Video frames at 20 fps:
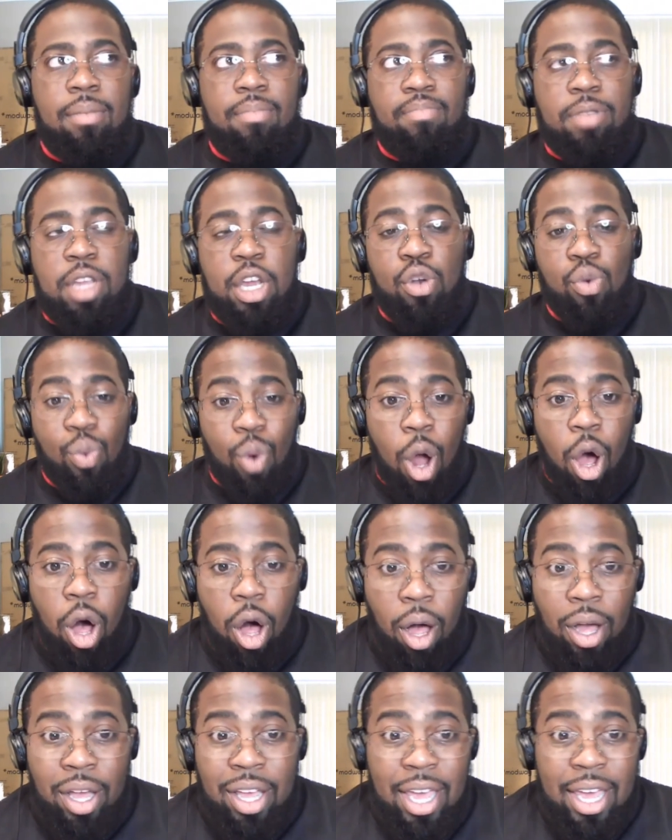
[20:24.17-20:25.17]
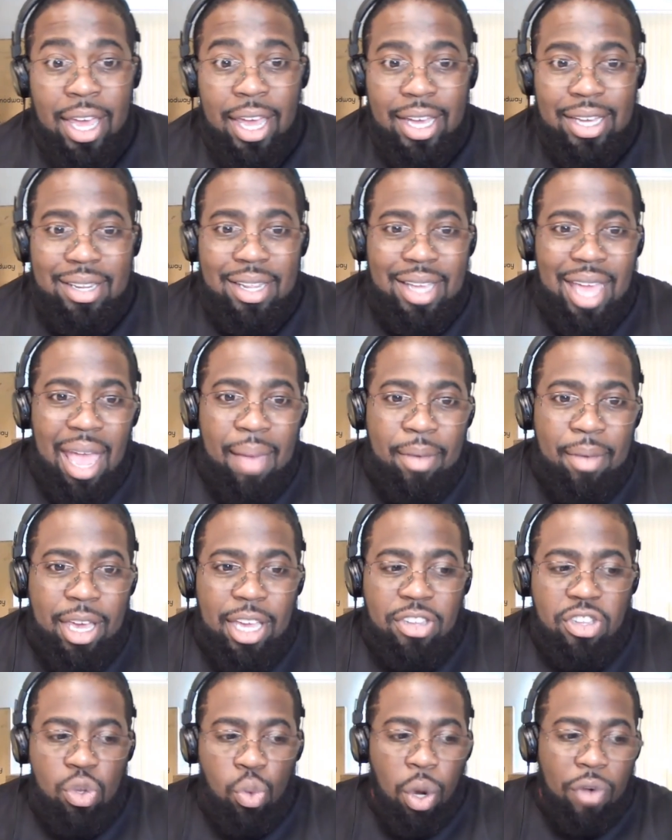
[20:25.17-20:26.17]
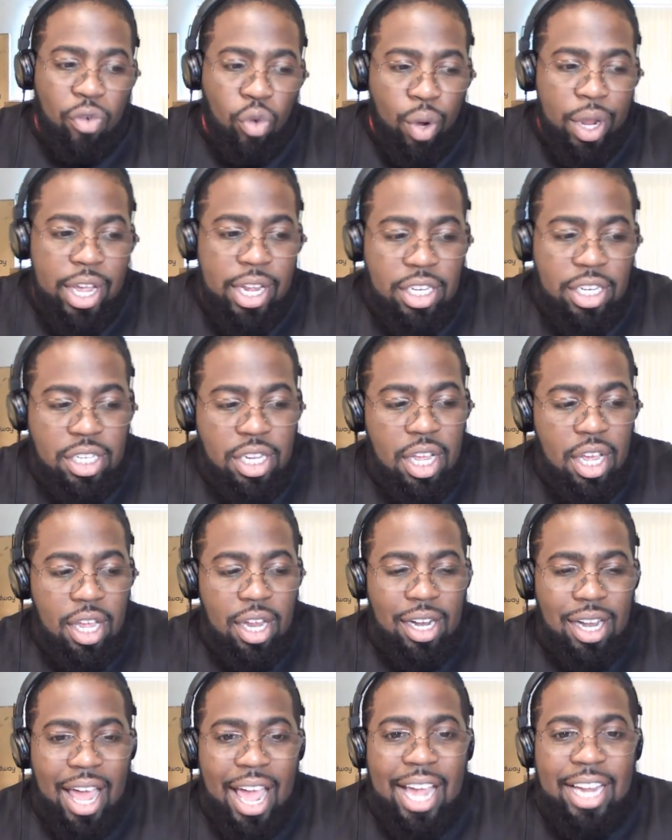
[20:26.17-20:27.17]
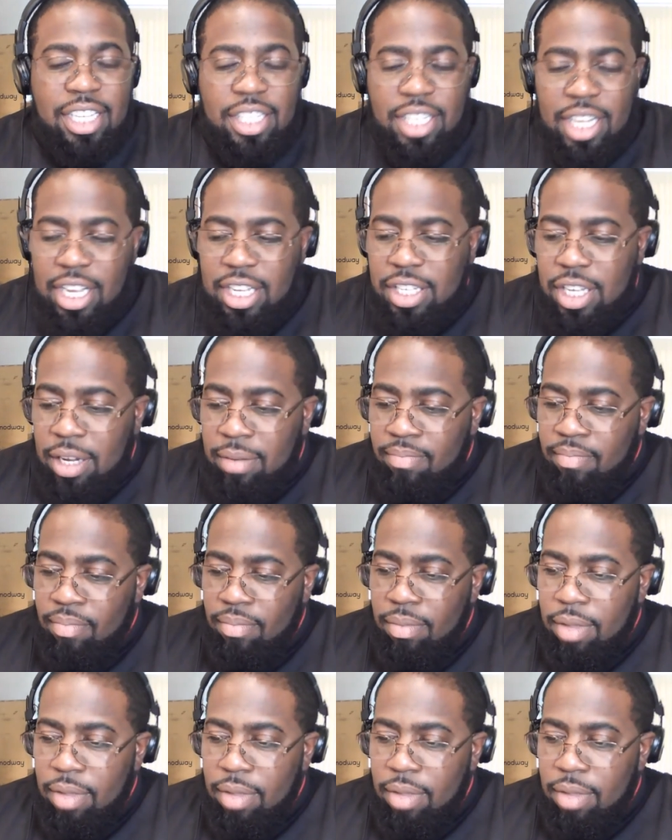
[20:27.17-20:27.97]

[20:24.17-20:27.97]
did wrong in the game against the Wolverines last season.